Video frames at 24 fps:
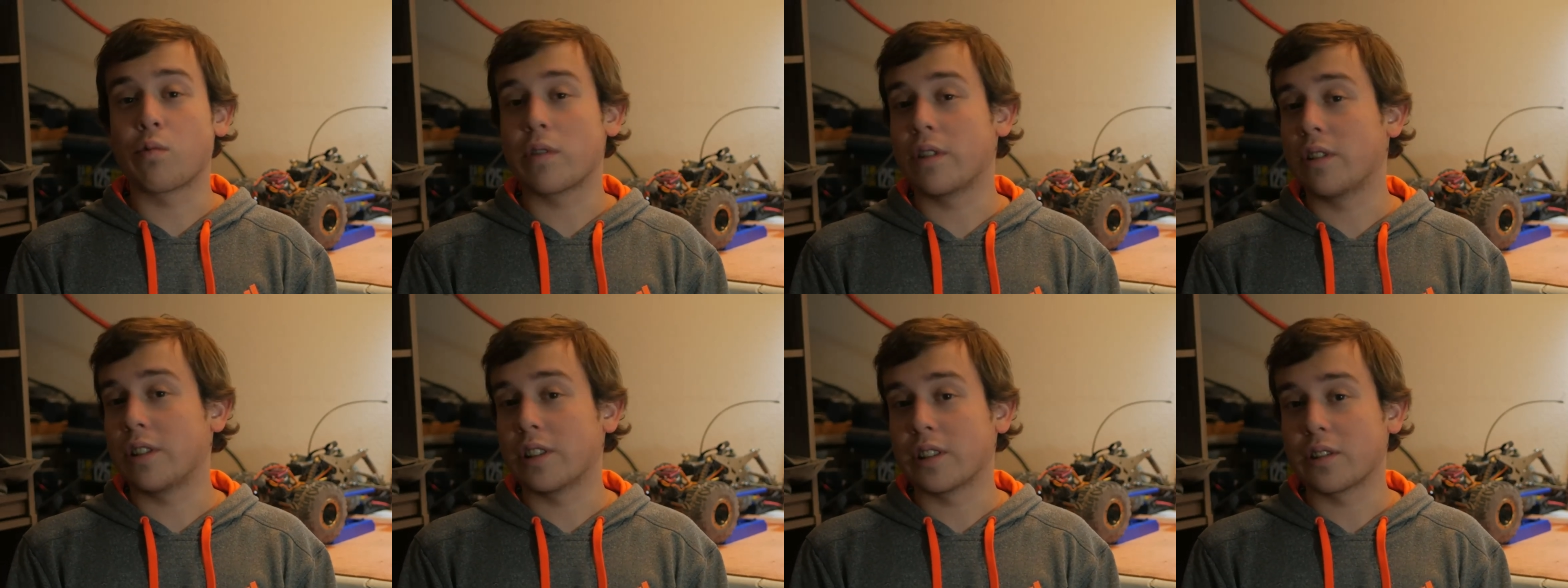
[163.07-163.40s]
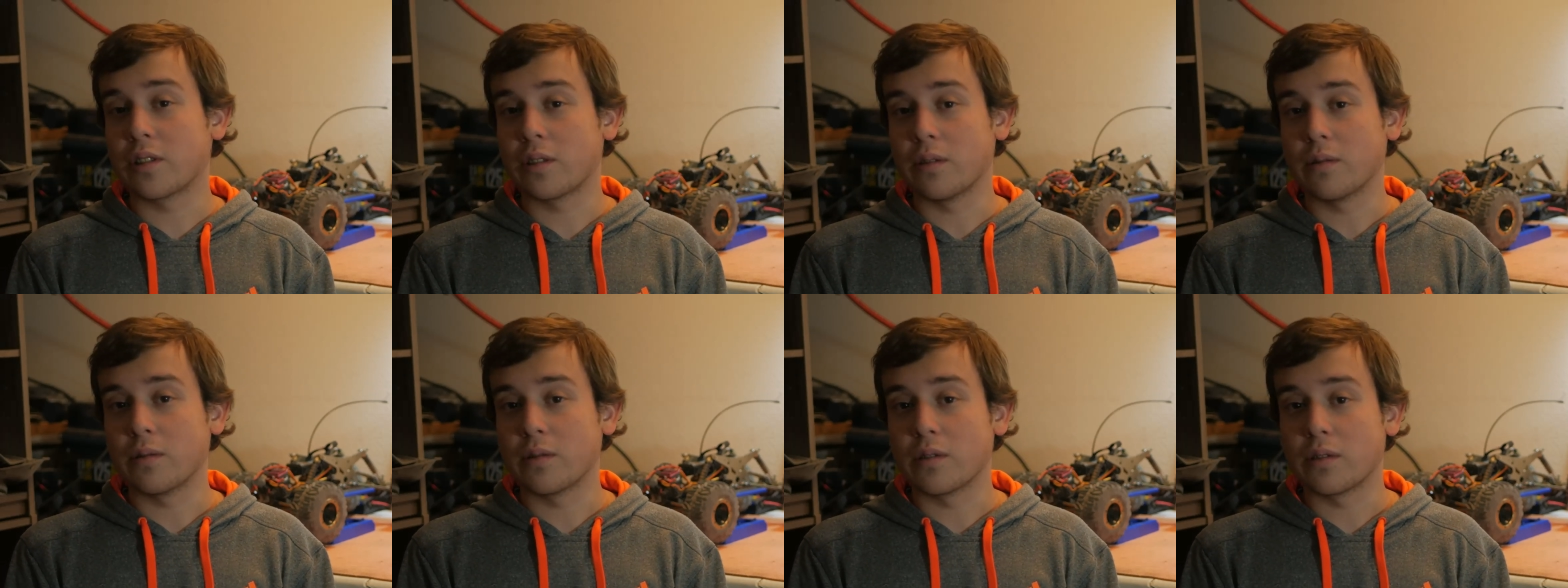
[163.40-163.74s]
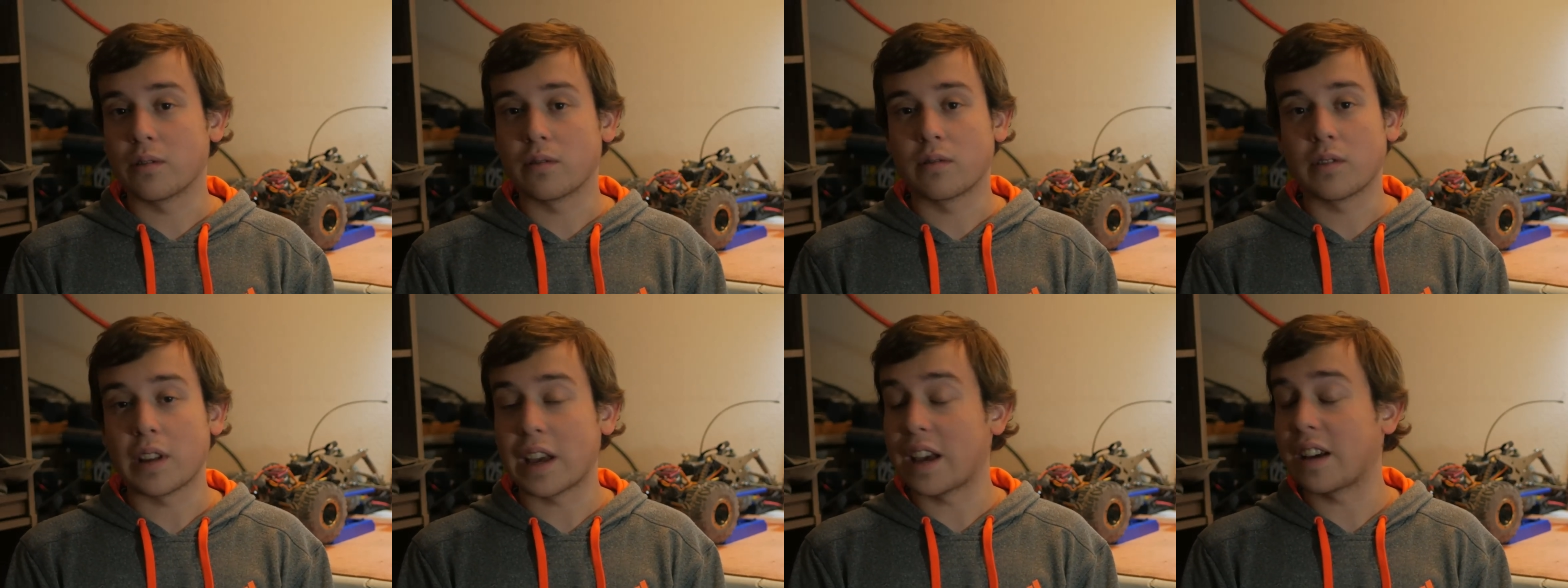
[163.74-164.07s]
real
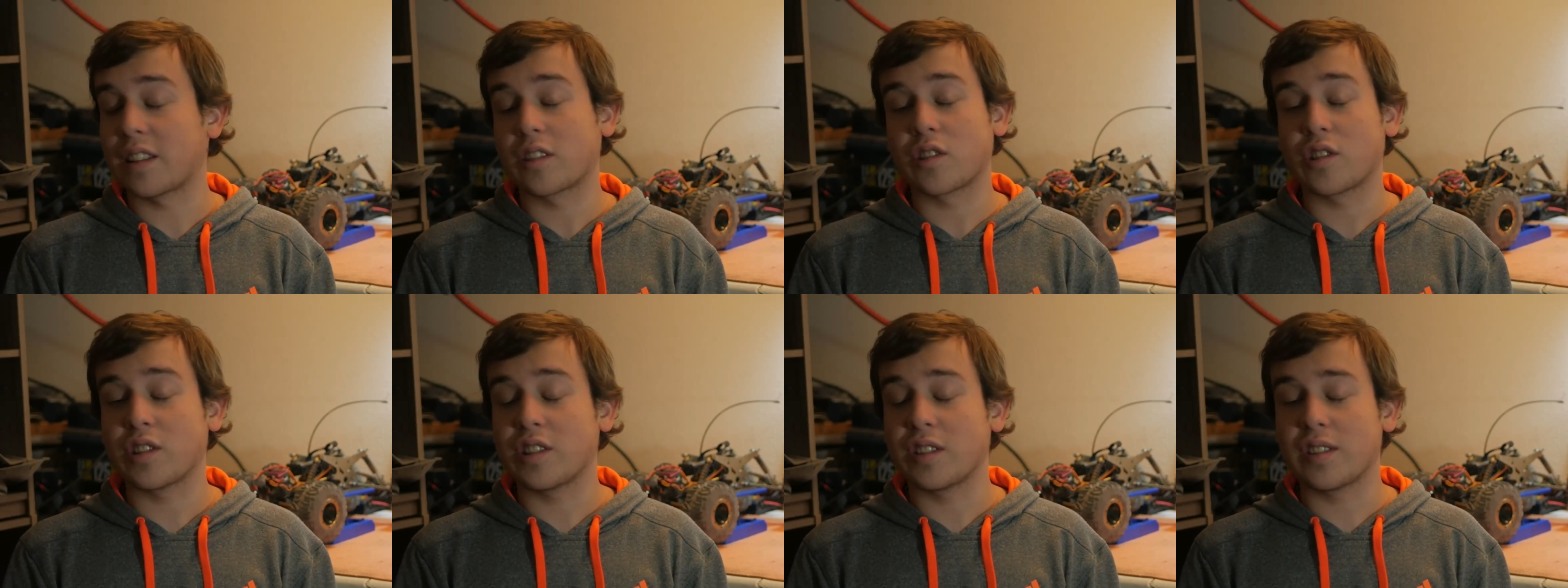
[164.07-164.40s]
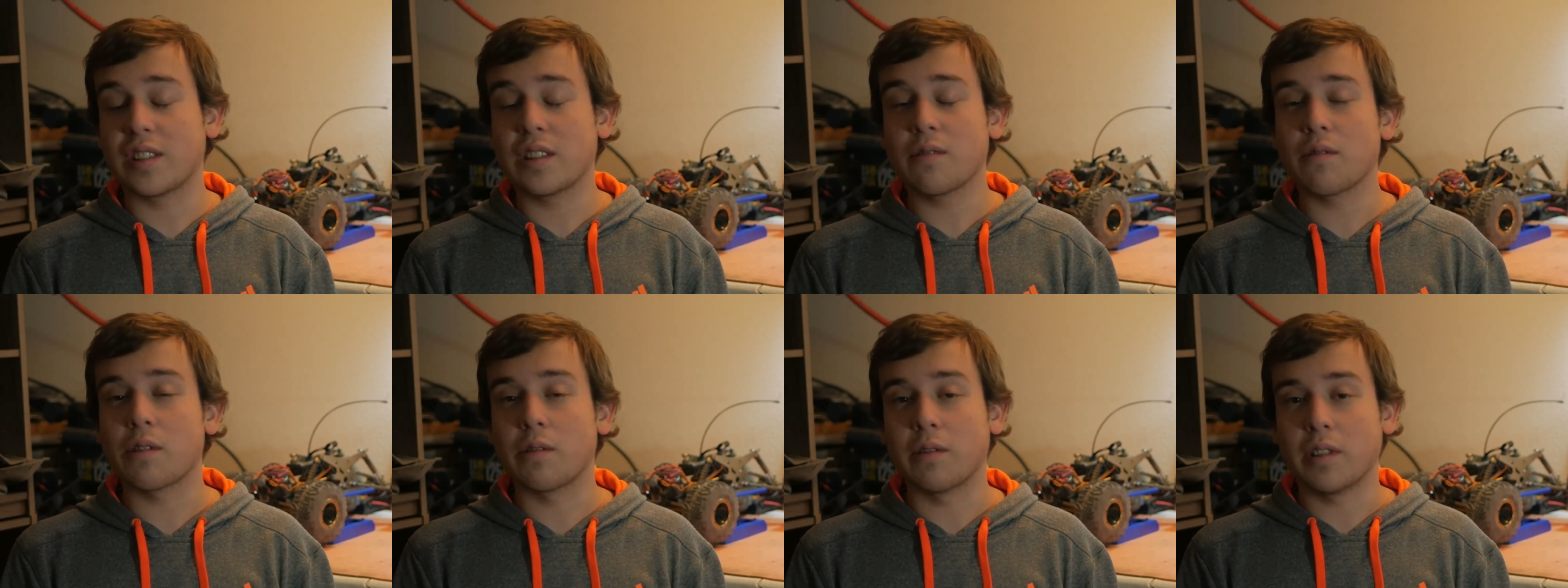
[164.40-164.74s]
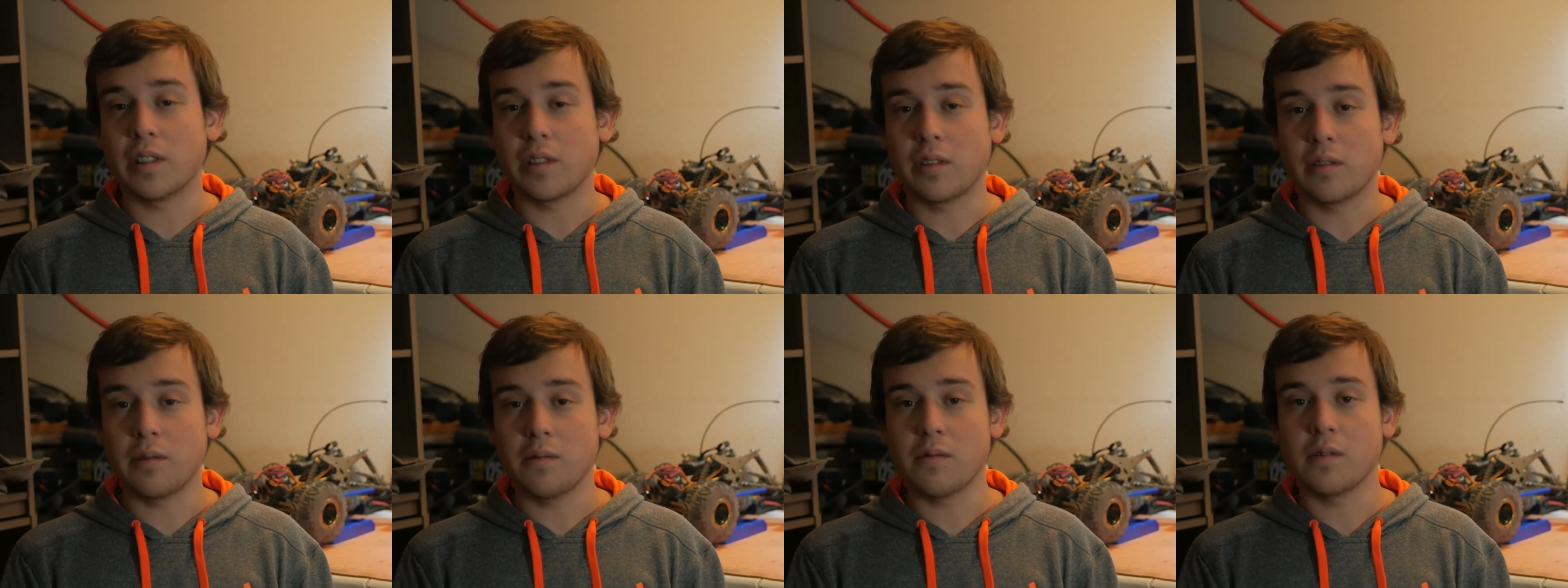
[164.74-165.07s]
issues. Actually, zero
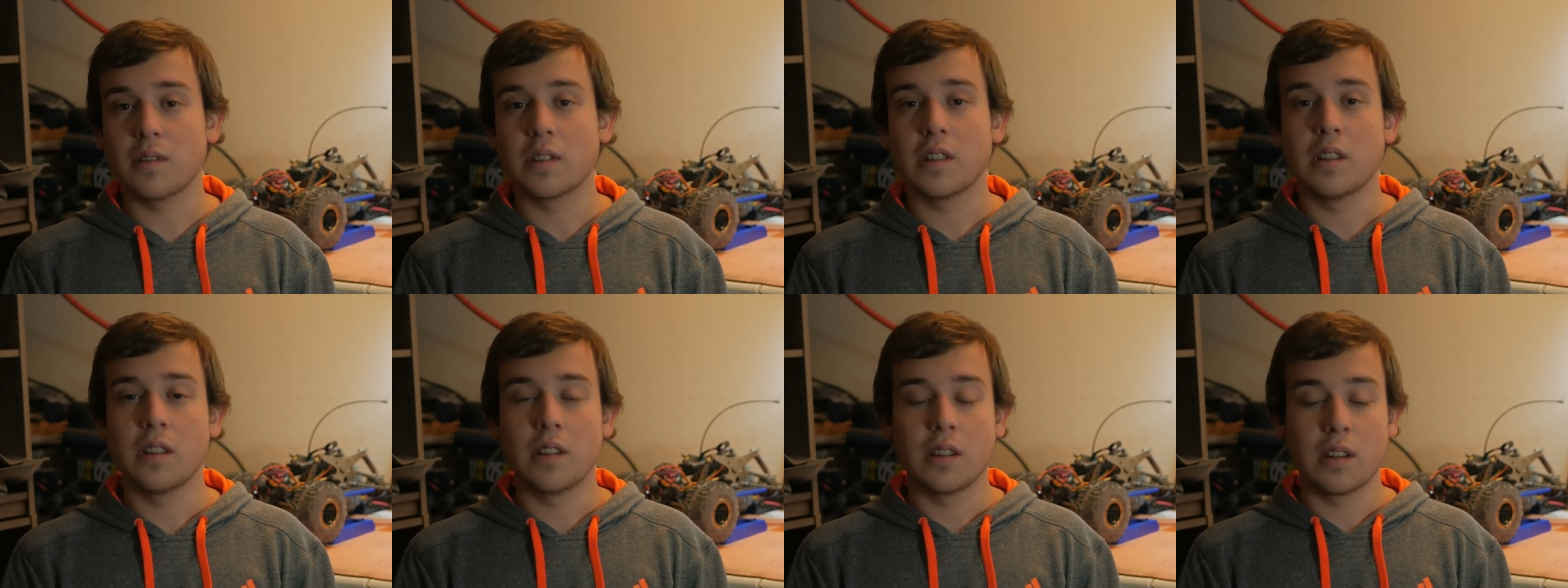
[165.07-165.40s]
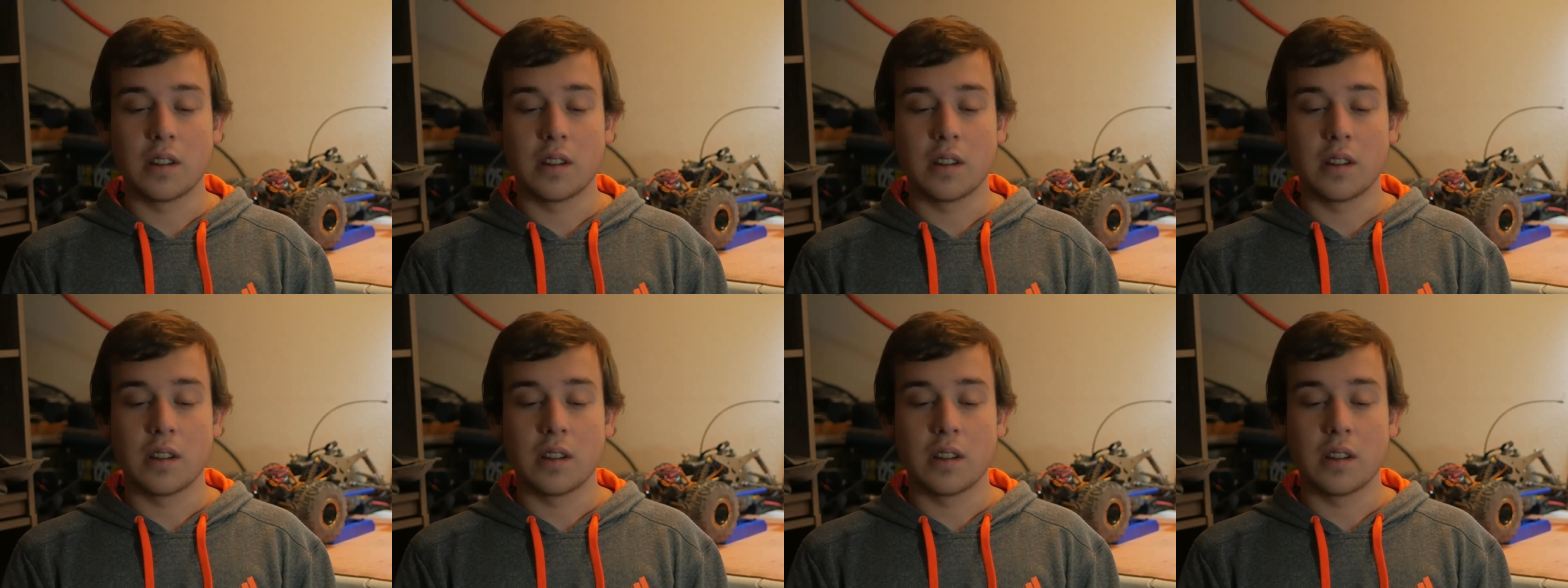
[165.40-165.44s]
issues.